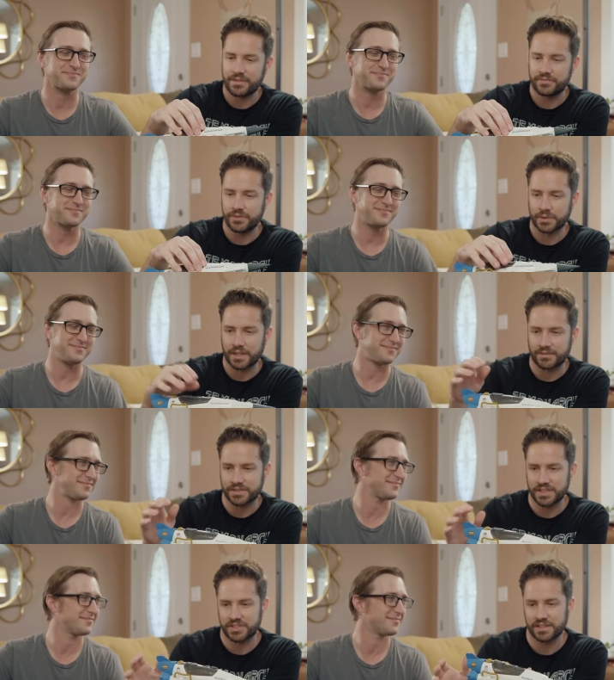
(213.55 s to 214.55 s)
Speaker 1: the fuel
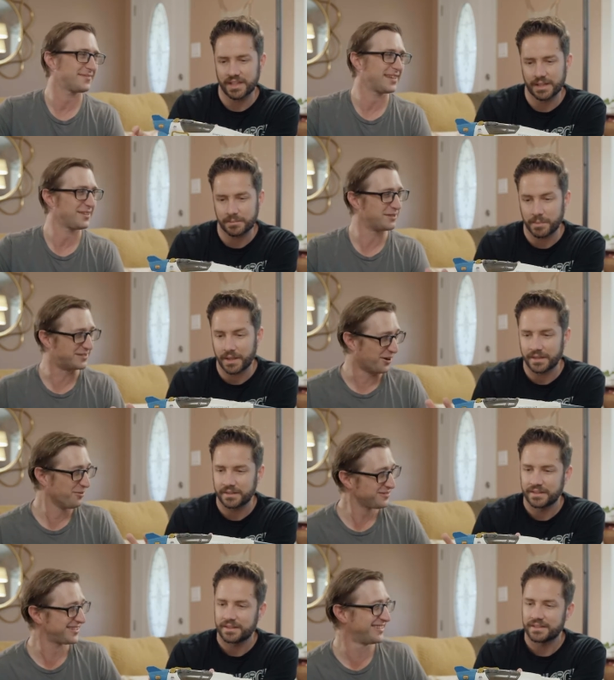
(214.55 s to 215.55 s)
conversation again. We
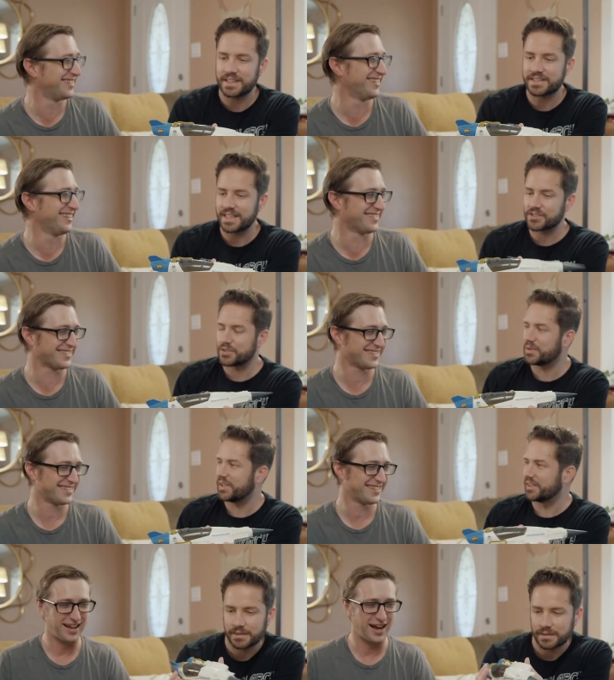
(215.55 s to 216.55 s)
don't? It takes too
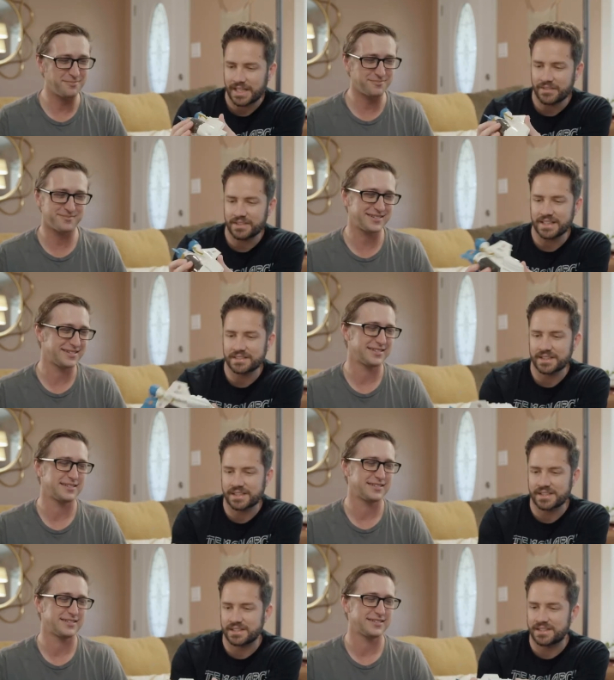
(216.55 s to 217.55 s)
long. Kevin thinks that
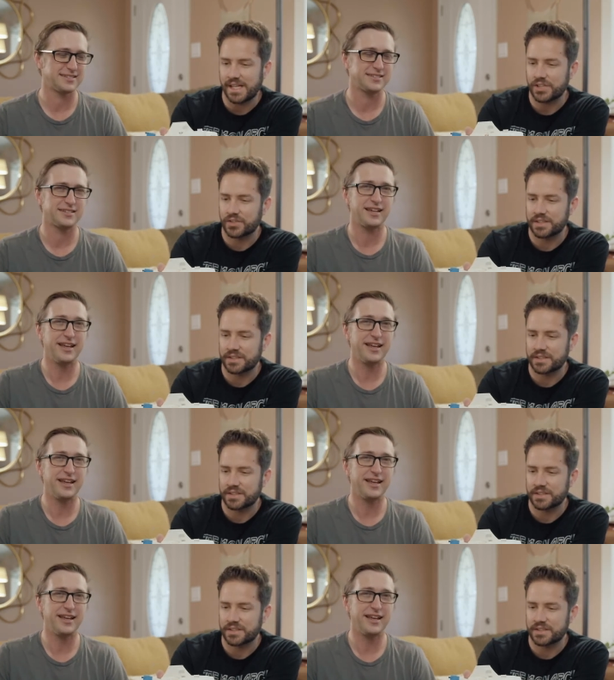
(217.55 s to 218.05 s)
this is dangerous.